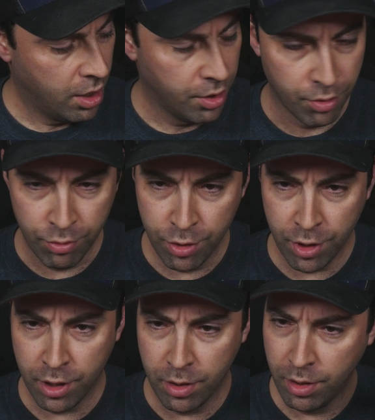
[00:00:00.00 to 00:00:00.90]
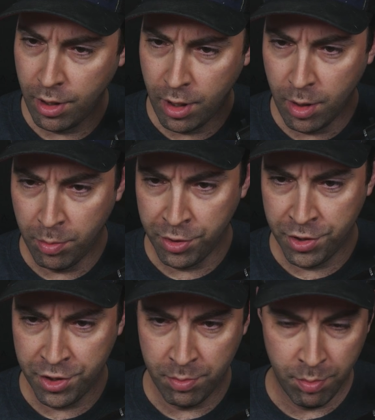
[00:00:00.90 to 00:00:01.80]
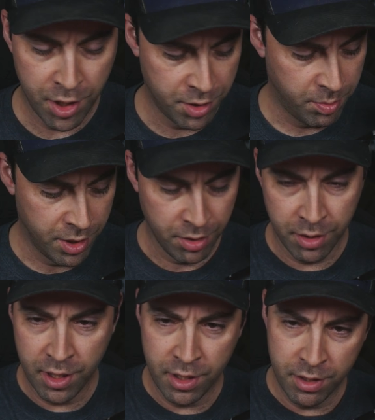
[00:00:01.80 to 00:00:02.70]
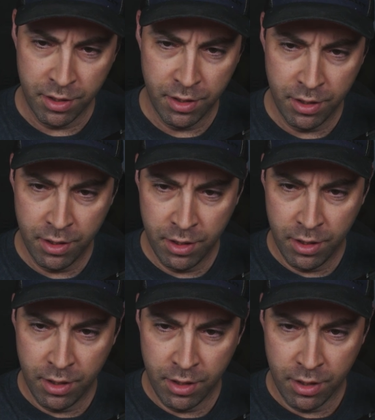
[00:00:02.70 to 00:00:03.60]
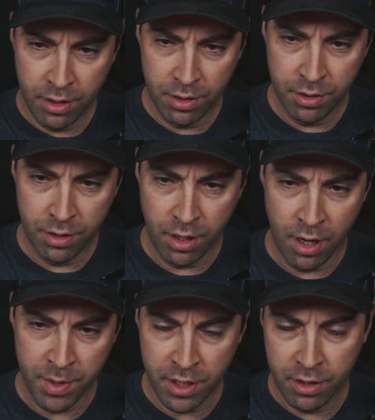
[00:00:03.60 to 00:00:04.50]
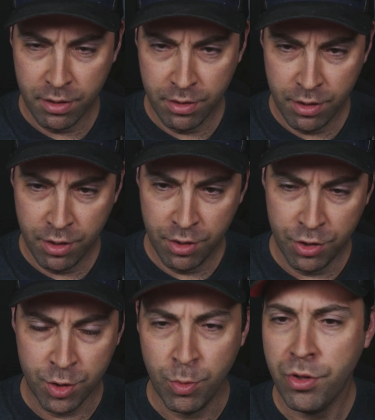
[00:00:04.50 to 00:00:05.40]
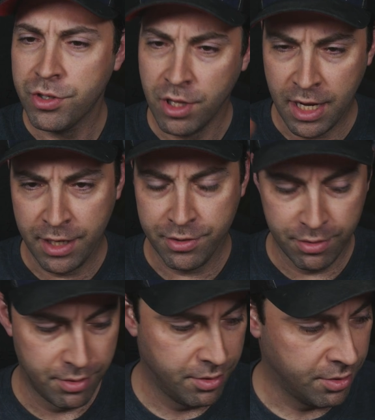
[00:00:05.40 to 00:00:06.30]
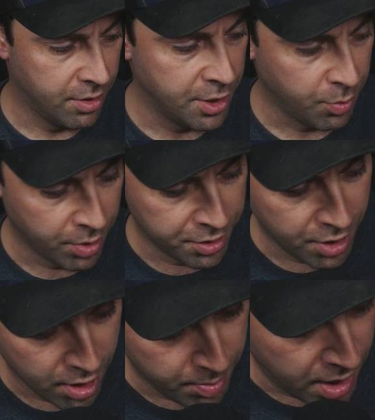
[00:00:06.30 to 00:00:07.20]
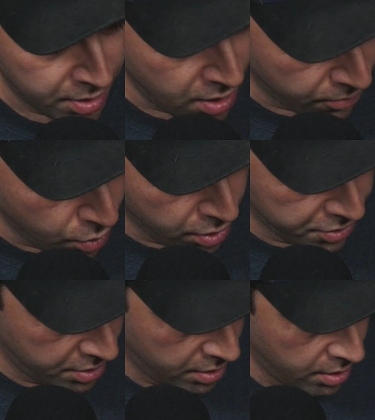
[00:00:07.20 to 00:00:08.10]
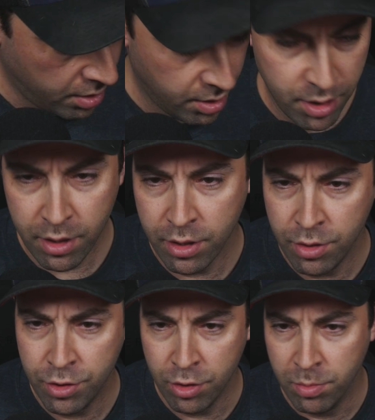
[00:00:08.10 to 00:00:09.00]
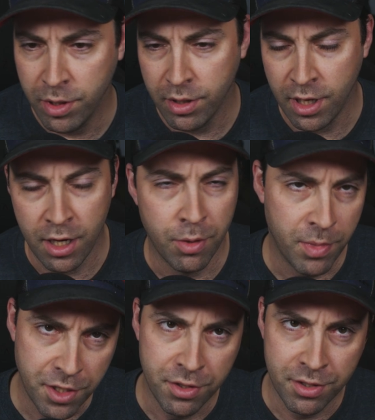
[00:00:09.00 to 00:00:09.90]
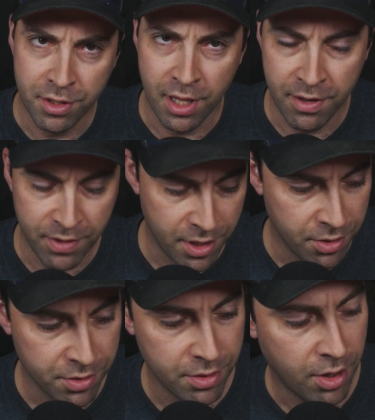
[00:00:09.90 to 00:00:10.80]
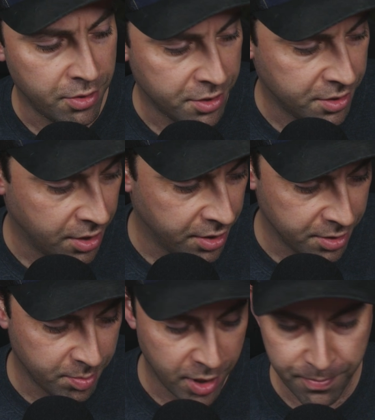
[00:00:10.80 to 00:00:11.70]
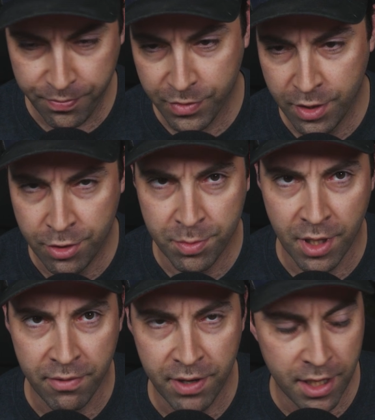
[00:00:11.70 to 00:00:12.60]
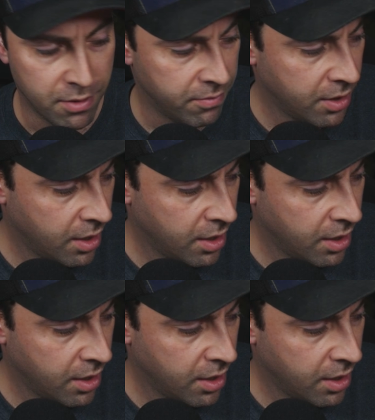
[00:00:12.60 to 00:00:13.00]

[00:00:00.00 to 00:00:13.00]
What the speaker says: the Ruger Precision Budget Build, and I mean, smooth as glass. So that's what we're going to talk about. Now, of course, YouTube, and I know I've mentioned this in a lot of videos on this series, but YouTube's not a fan of